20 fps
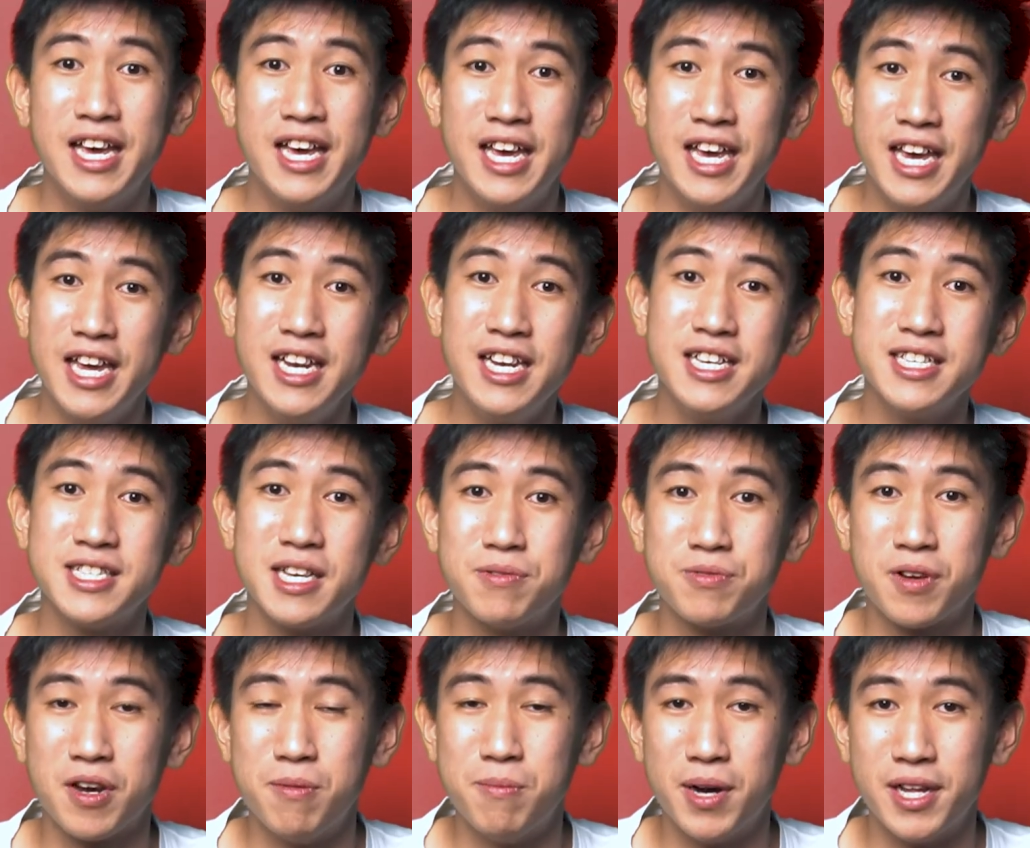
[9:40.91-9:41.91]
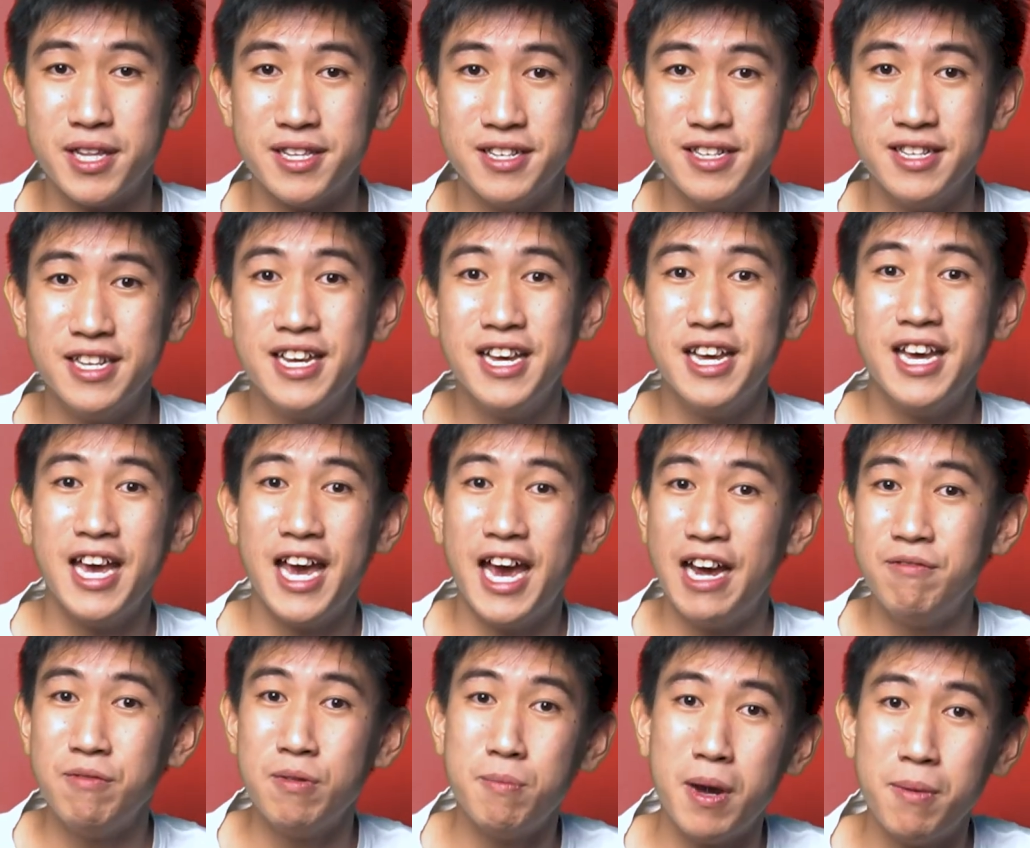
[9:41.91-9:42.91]
hit the subscribe button
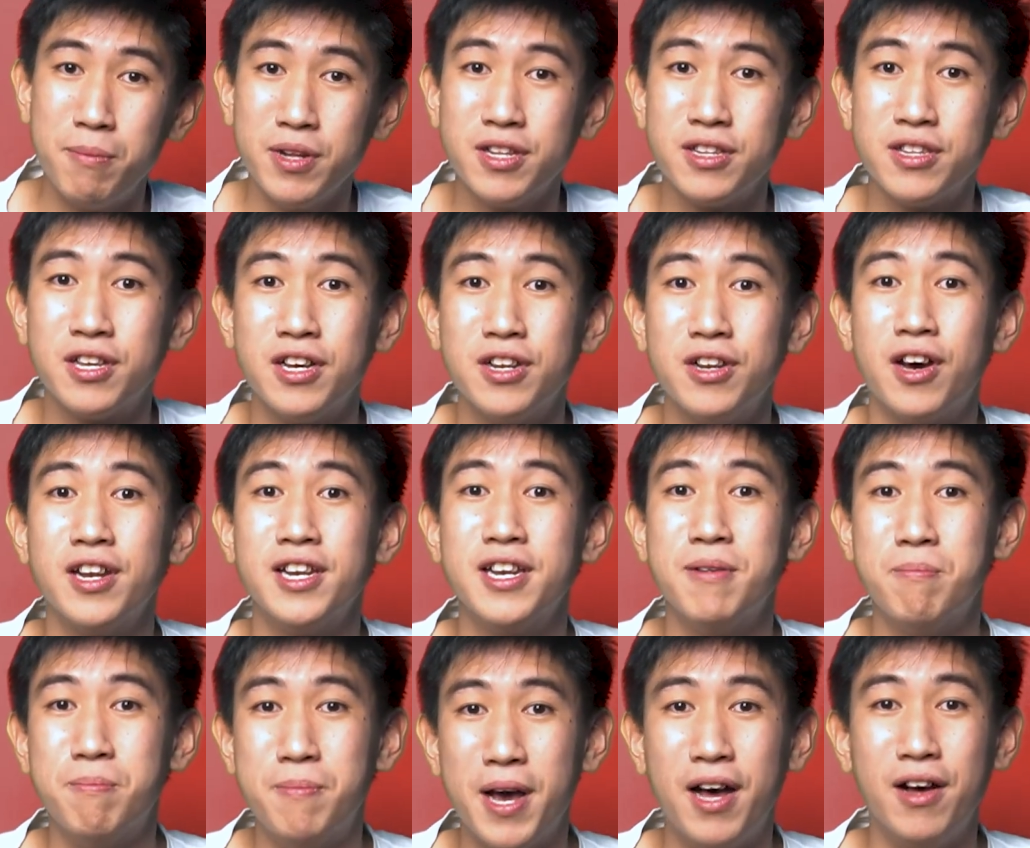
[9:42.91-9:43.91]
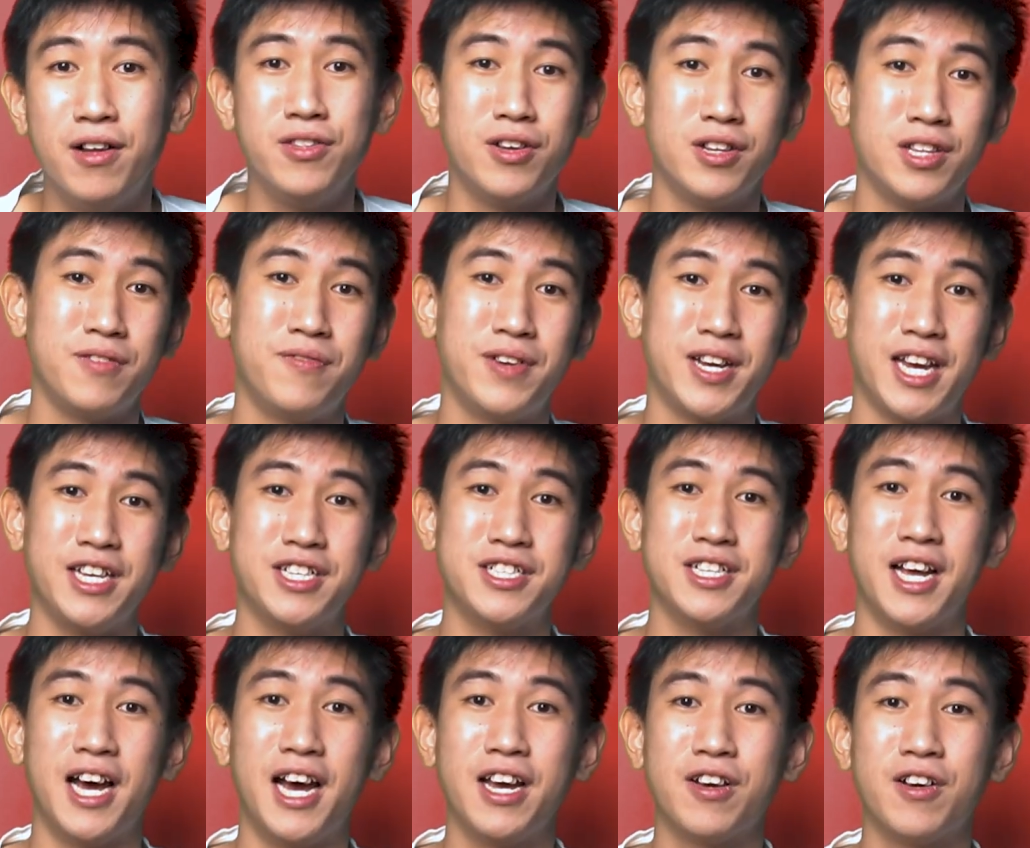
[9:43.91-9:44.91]
and remember to turn on the bell notification
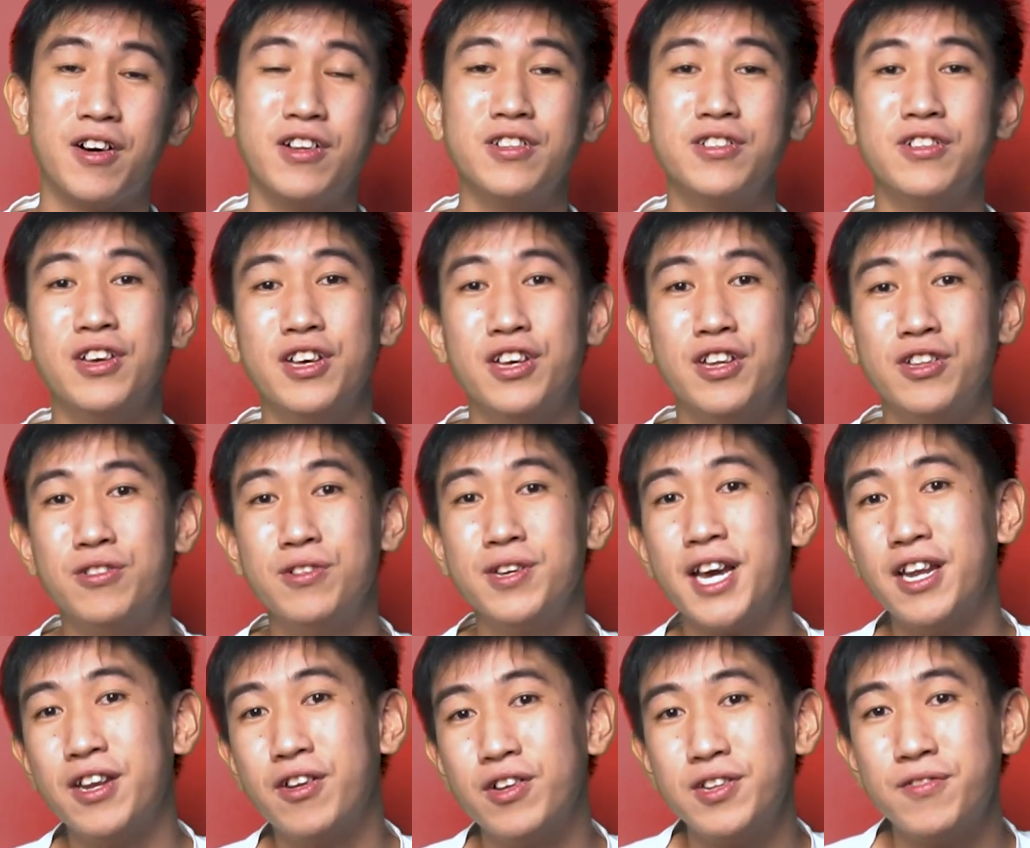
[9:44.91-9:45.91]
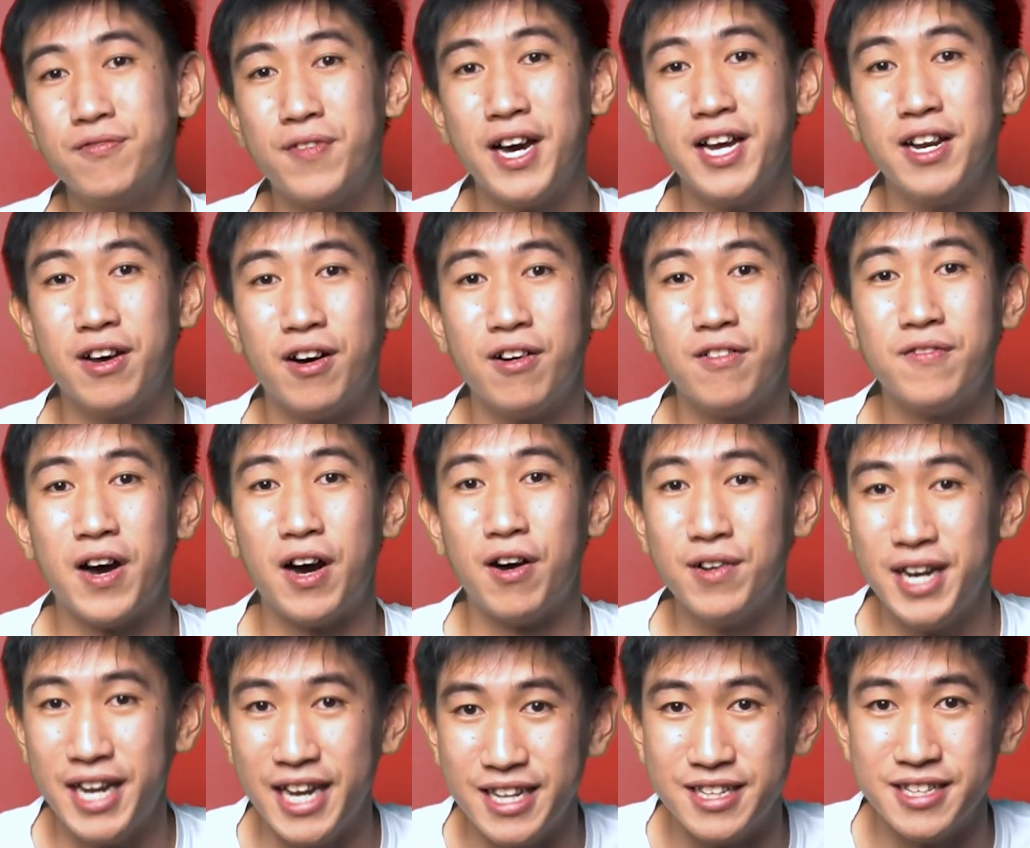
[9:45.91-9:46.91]
icon to get notified of our
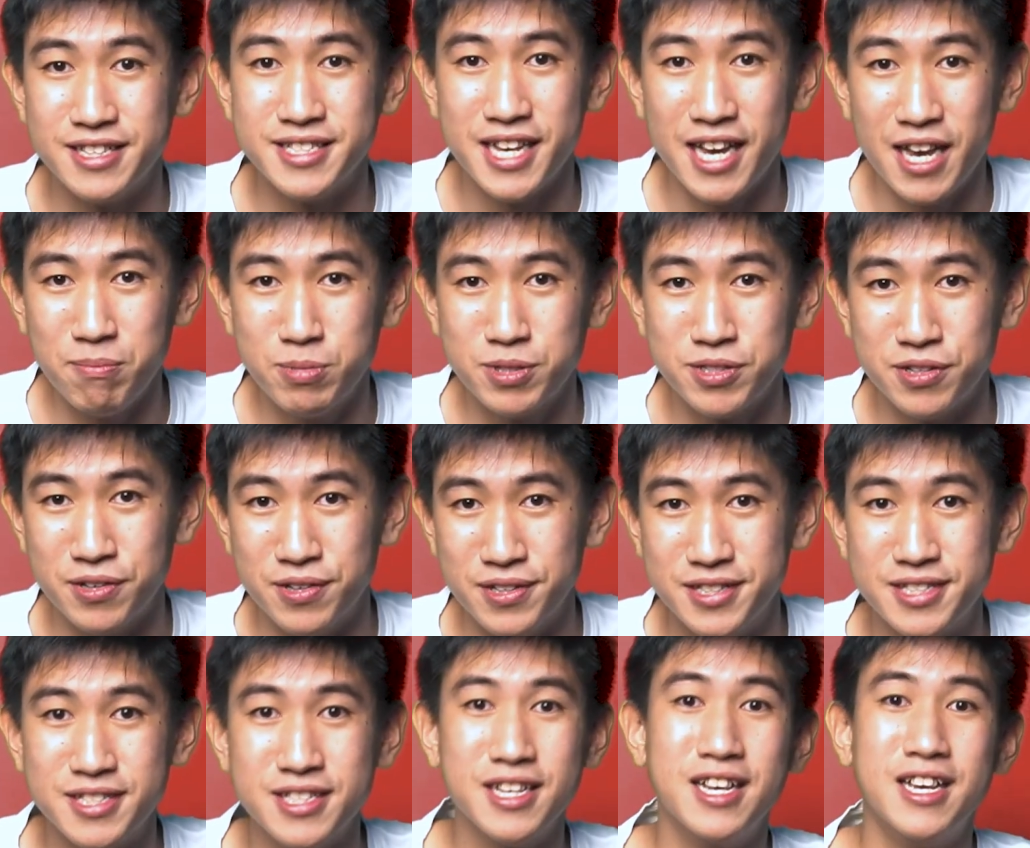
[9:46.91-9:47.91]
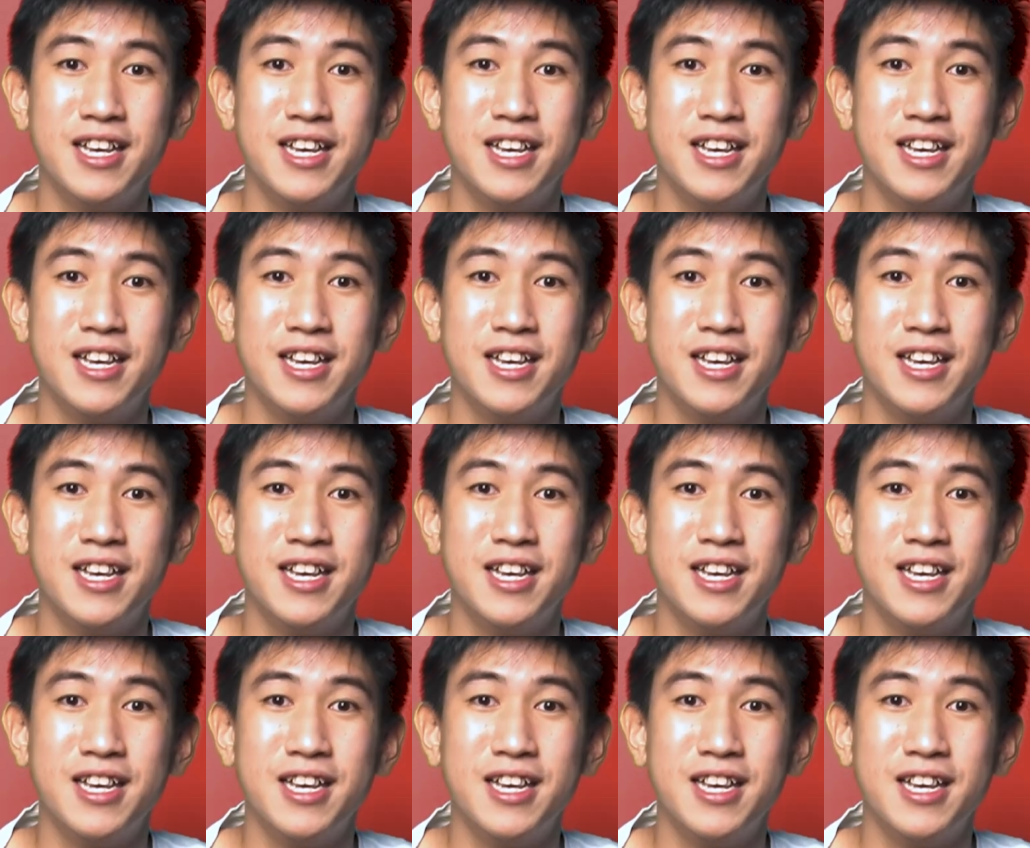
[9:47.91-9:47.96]
latest episodes.